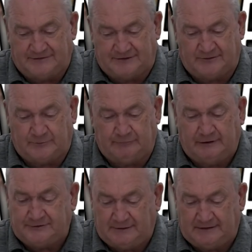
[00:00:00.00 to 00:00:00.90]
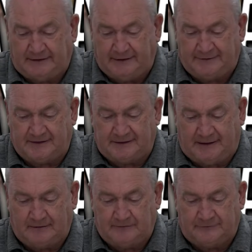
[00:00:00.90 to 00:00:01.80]
It says, We recently carried an
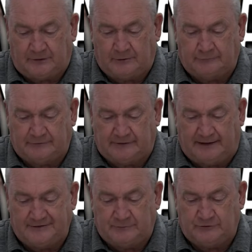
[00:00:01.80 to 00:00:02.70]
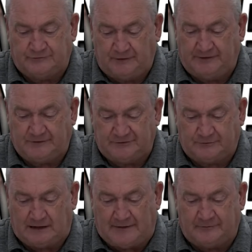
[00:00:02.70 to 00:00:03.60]
account of Tar River as it was fully
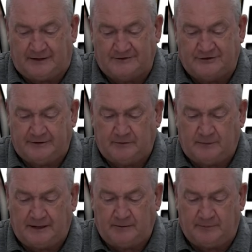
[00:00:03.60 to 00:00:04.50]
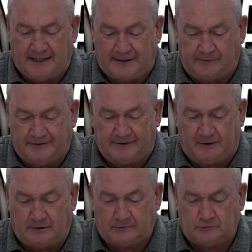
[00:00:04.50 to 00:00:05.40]
described by Jeremiah Battle in an
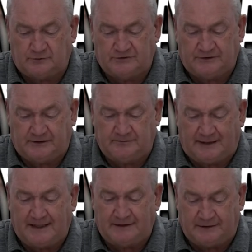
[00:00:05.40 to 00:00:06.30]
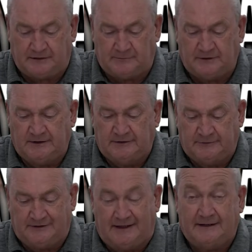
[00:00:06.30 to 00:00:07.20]
article presented by him
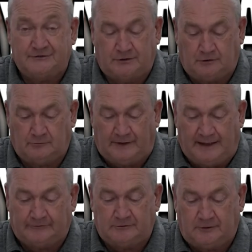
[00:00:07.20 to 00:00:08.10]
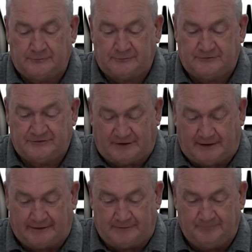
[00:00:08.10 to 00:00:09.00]
to the Edgecombe Agricultural
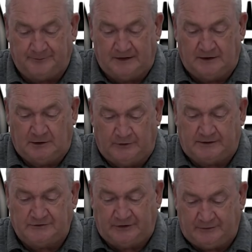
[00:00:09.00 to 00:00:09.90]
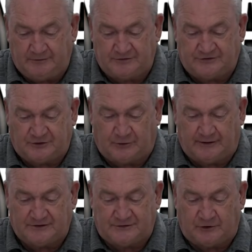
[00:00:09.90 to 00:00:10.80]
Society. We continue the
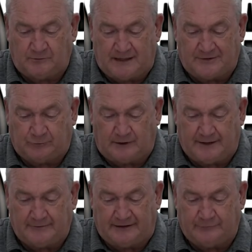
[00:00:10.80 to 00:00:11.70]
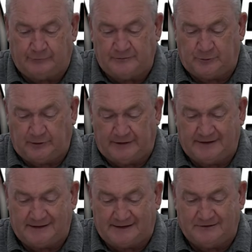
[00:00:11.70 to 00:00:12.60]
story as told by the writer and
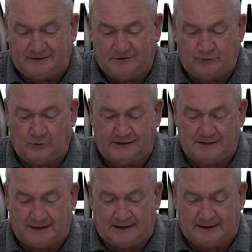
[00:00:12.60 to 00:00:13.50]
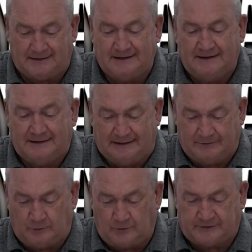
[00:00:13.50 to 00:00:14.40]
reprinted in 1929
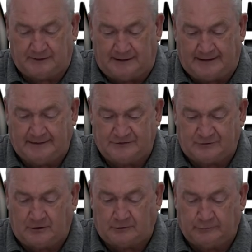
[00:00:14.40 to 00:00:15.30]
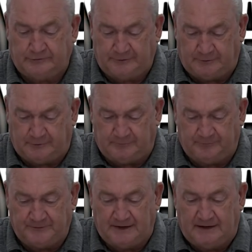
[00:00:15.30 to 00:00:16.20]
in the North Carolina Historical Review.
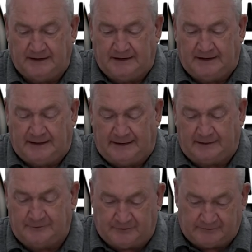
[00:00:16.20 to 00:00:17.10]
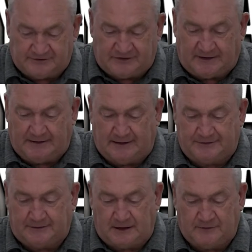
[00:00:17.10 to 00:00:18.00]
And it goes on to say,
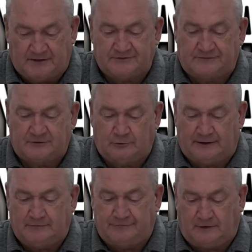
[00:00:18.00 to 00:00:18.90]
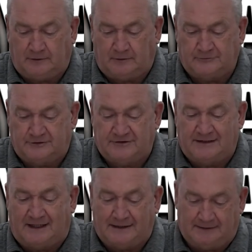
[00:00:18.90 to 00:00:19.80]
At the commence of the Great Falls is
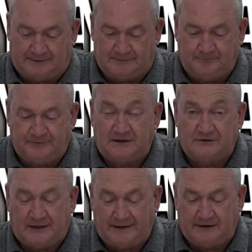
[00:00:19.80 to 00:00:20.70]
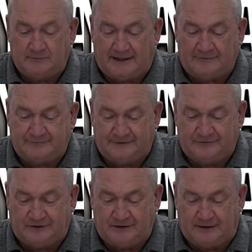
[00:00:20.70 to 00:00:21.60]
an island containing about
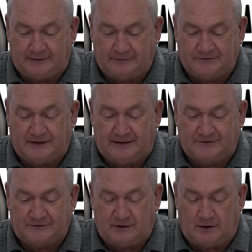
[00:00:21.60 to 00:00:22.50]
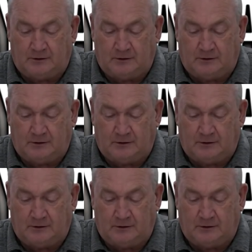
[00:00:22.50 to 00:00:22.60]
15 acres and is